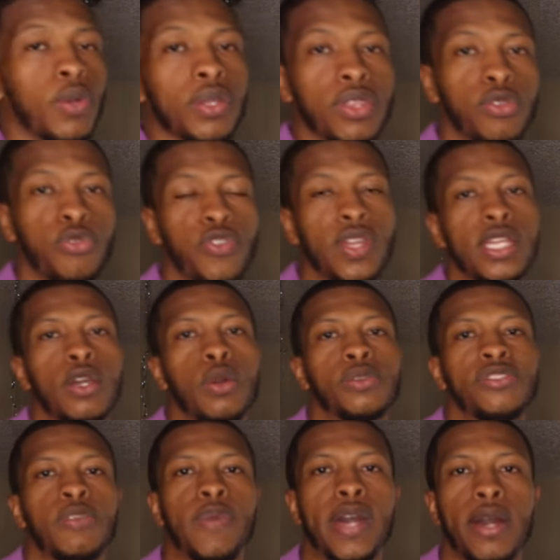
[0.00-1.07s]
what this video
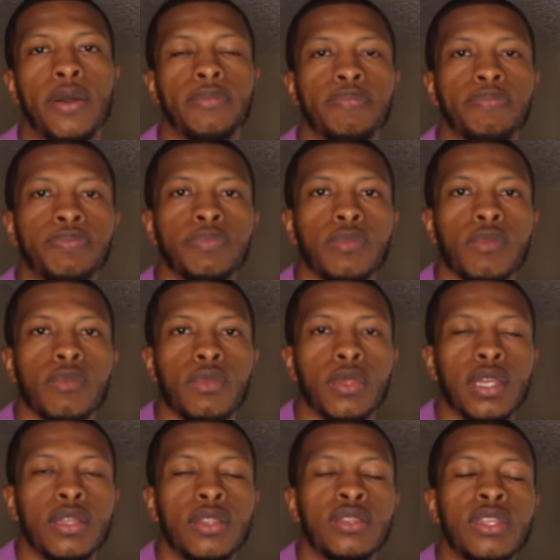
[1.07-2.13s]
is about.
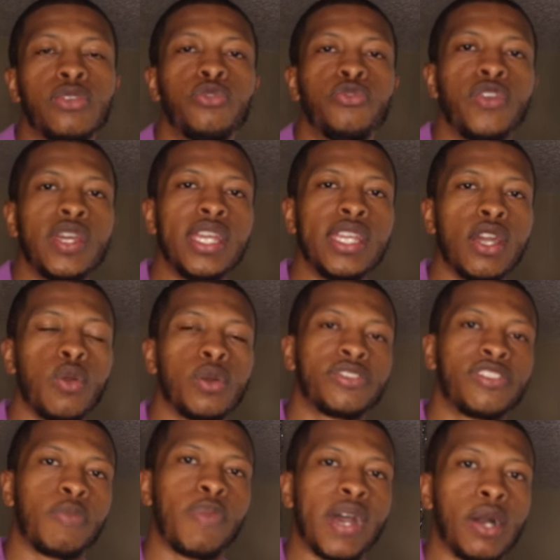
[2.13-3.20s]
This video is
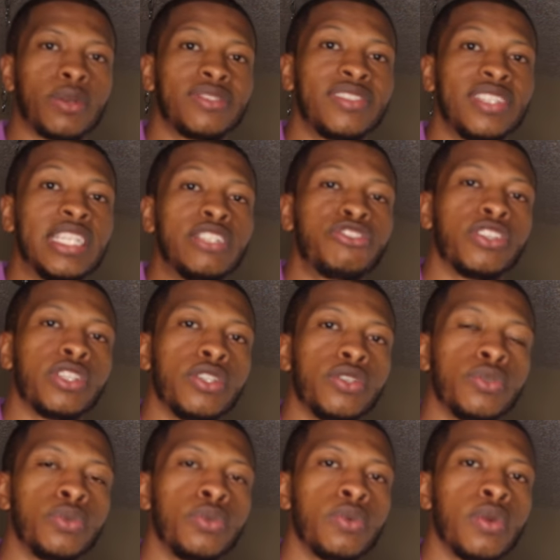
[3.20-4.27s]
about teaching
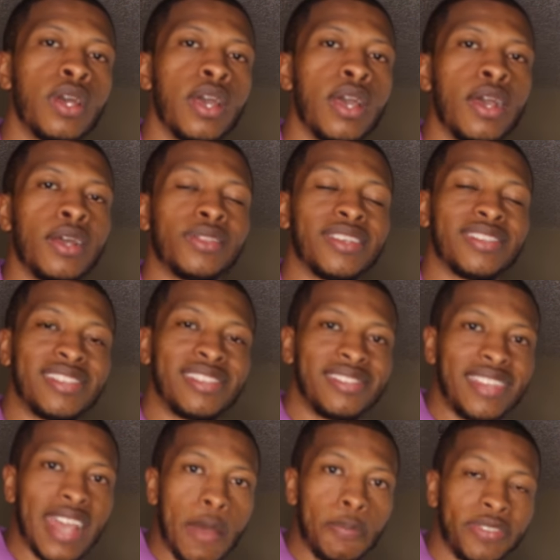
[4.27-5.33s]
you the
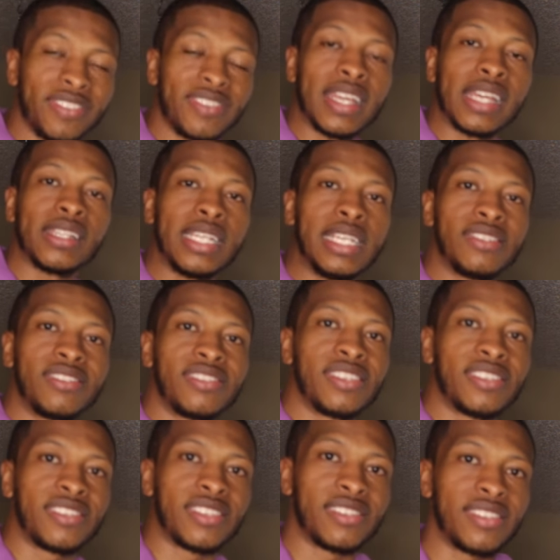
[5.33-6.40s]
steps that leads to
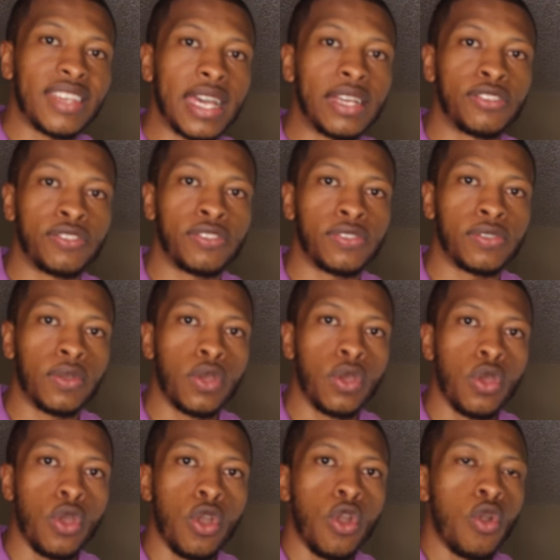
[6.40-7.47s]
success.
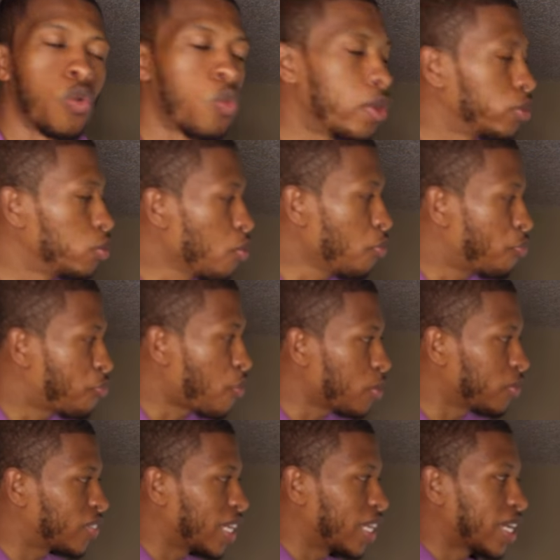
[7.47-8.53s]
When you're
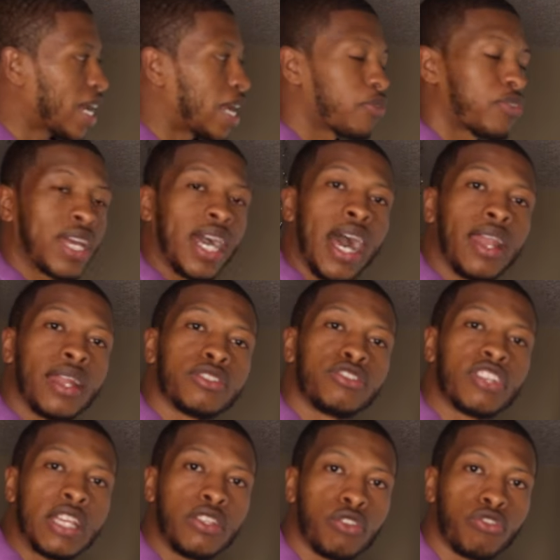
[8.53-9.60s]
first getting out of college
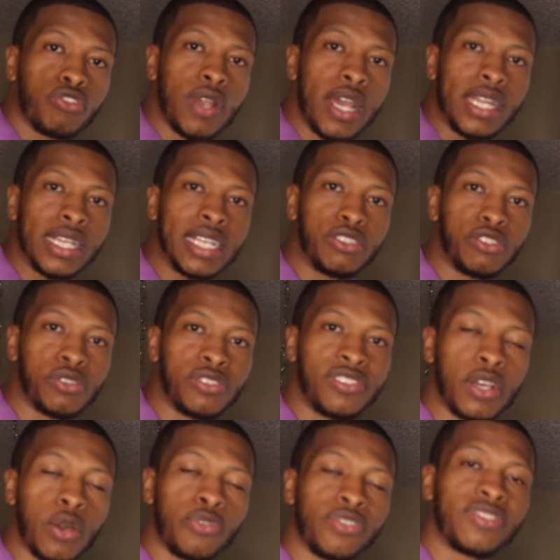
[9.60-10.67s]
and you're trying to get
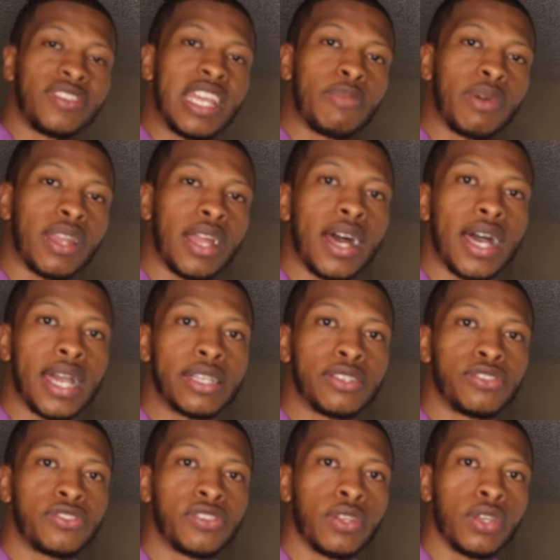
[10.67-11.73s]
yourself
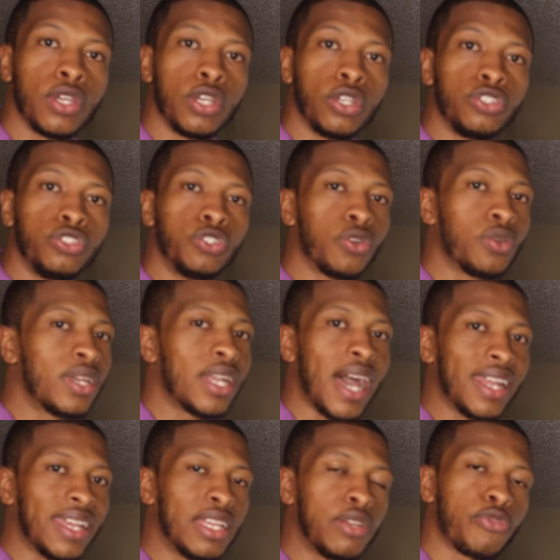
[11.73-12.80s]
stabilized, you're
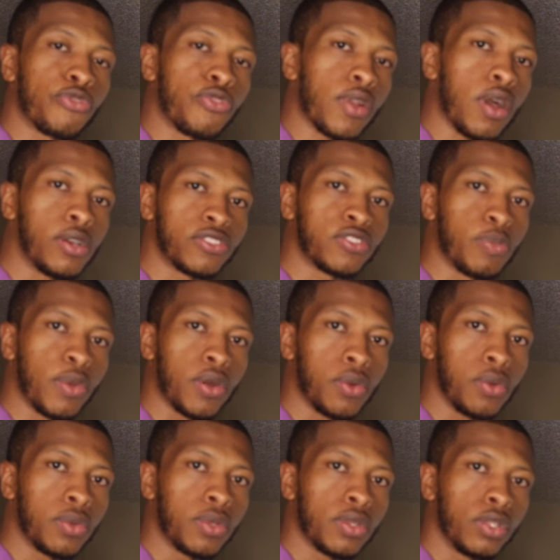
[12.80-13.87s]
not in floss mode.
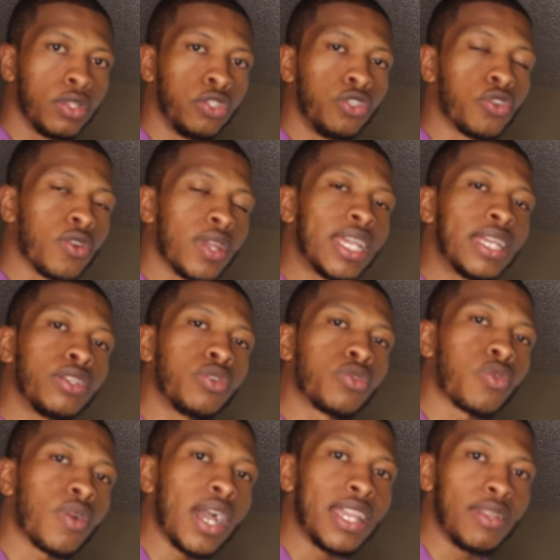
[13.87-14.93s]
You're in
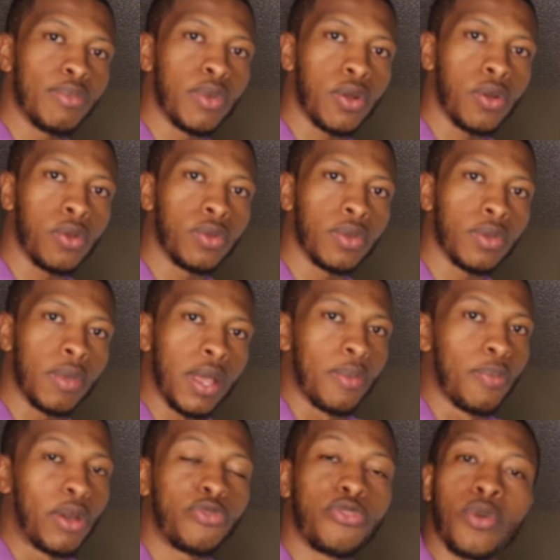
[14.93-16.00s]
grind mode.
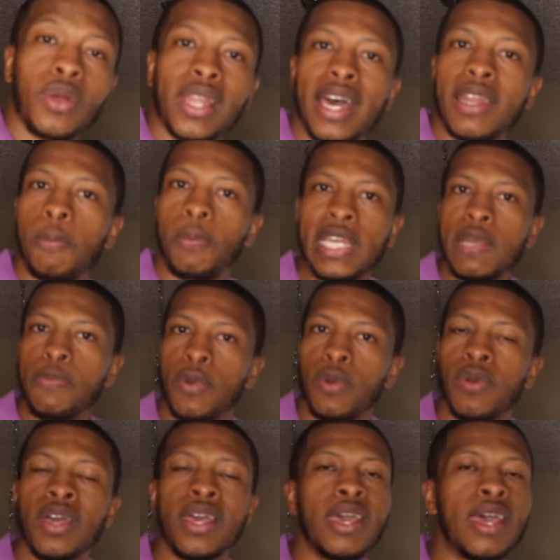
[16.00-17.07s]
But for a lot of
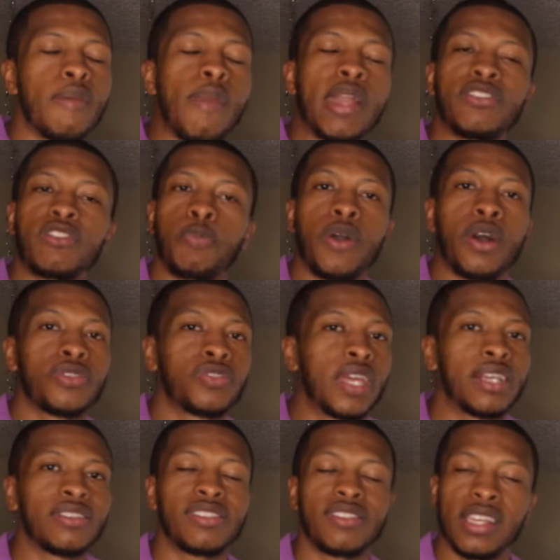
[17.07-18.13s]
people, based upon
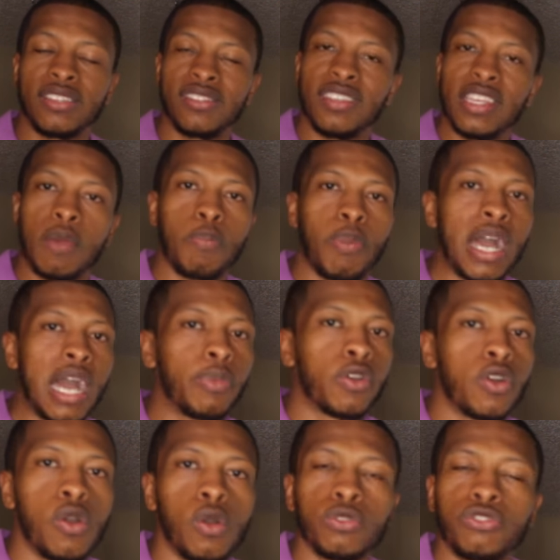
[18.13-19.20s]
things that they see in pop
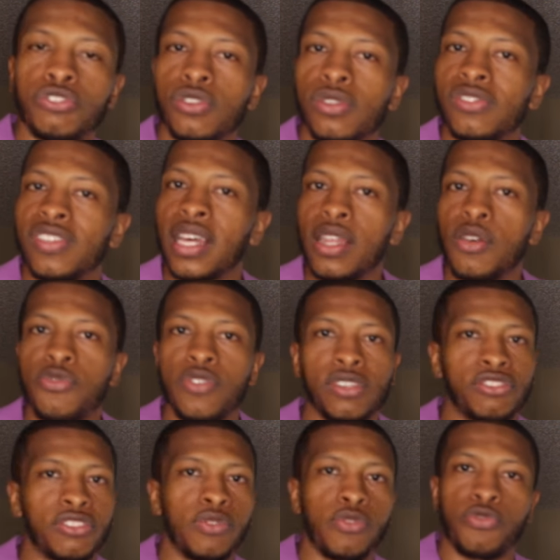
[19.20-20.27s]
culture,
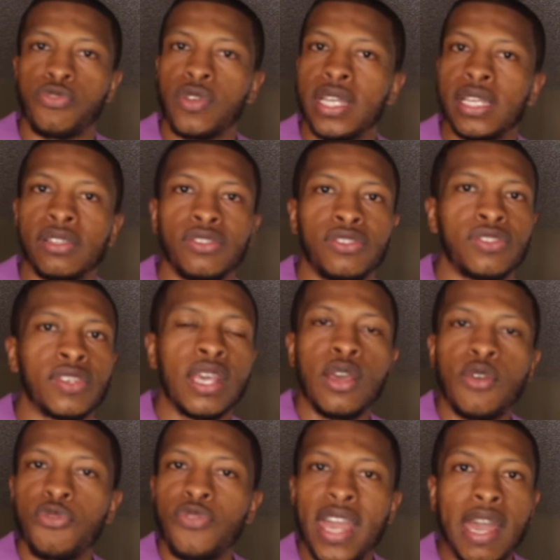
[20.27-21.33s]
television, friends,
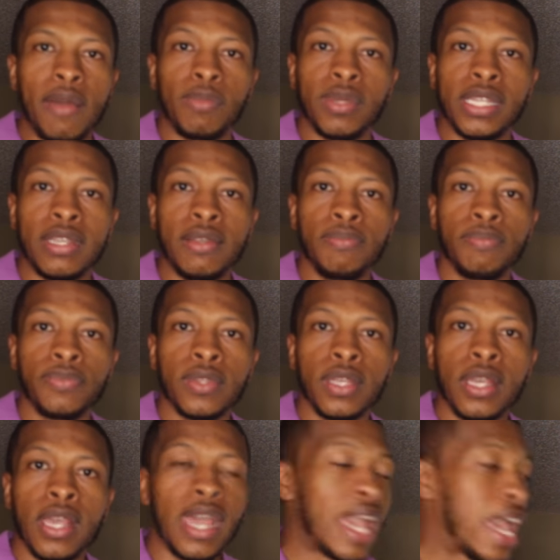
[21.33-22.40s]
family,
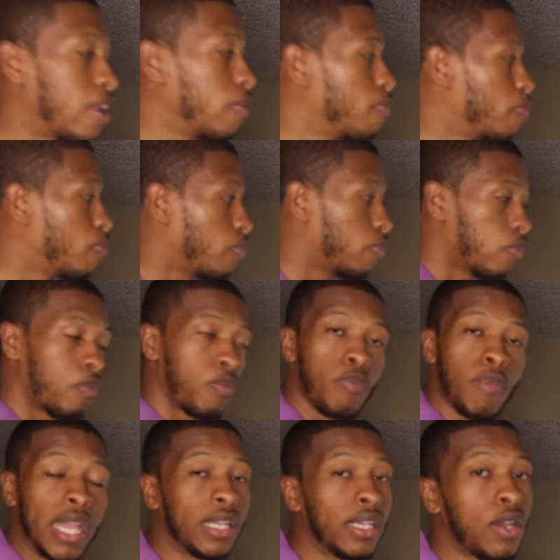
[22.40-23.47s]
and
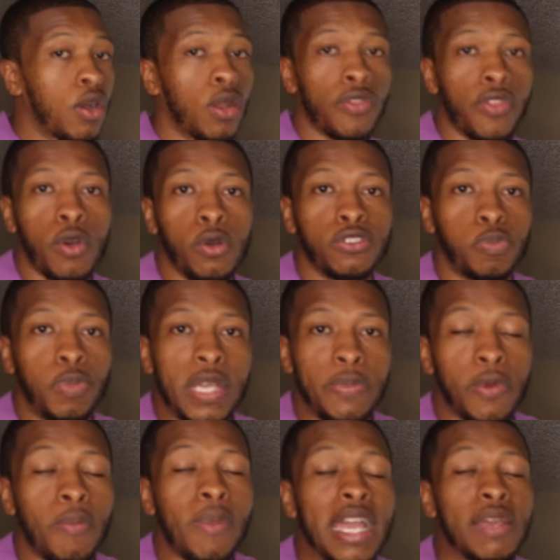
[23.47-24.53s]
mainly all of those
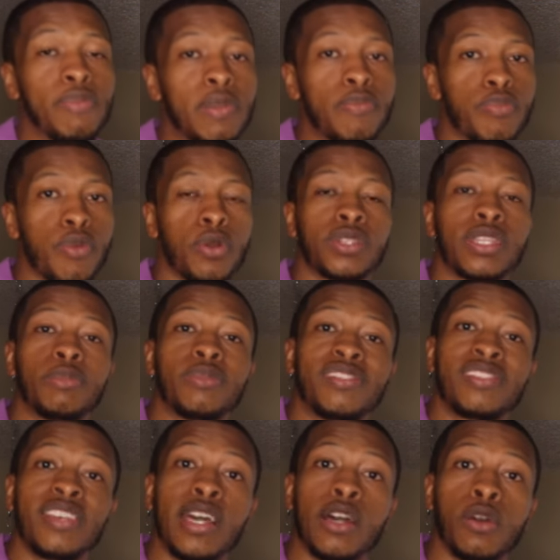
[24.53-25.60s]
people might be broke
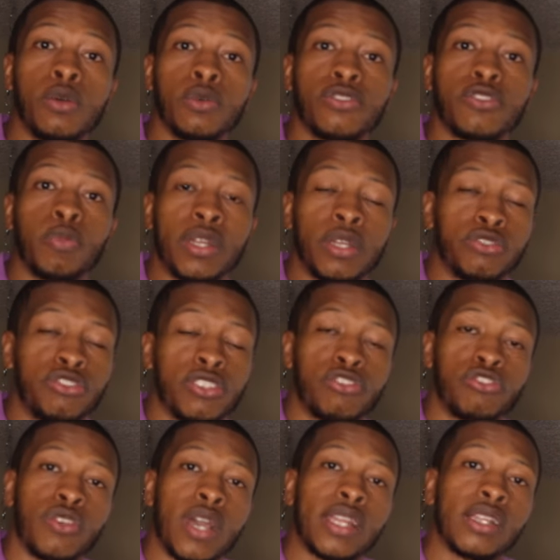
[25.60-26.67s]
themselves but are just
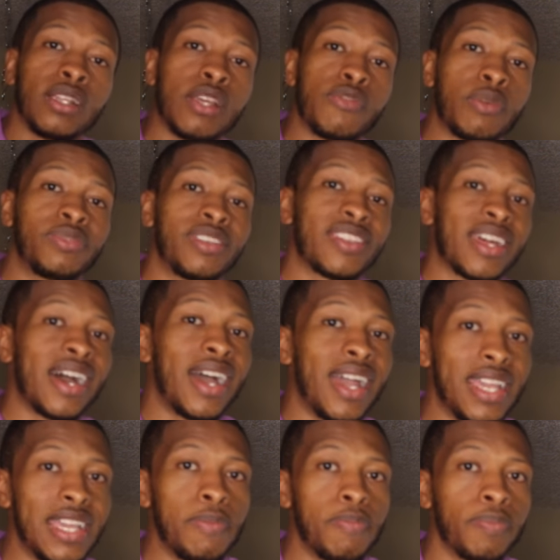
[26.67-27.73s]
trying to live up to the
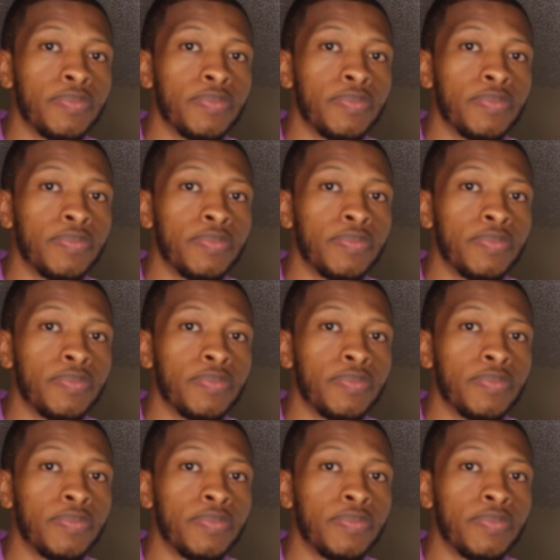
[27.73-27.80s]
hype.